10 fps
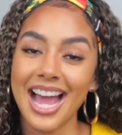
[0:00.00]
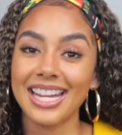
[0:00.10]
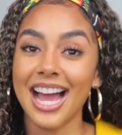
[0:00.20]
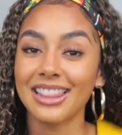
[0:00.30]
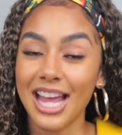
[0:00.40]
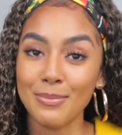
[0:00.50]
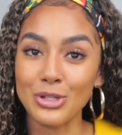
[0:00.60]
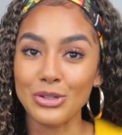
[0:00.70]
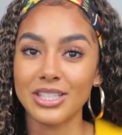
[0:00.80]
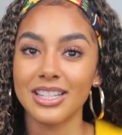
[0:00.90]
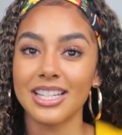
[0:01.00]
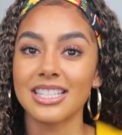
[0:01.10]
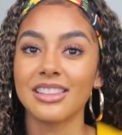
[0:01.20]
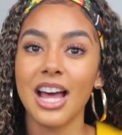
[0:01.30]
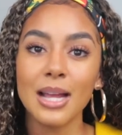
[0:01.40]
like to add lime juice to
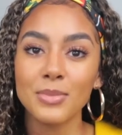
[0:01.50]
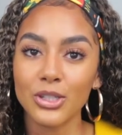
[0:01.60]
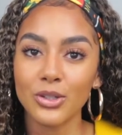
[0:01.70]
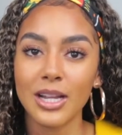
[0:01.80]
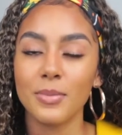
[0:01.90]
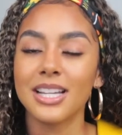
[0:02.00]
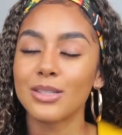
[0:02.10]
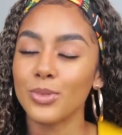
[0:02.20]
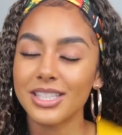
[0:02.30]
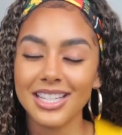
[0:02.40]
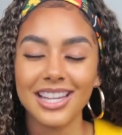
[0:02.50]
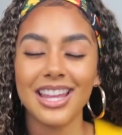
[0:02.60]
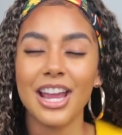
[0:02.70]
this. Limes are great because once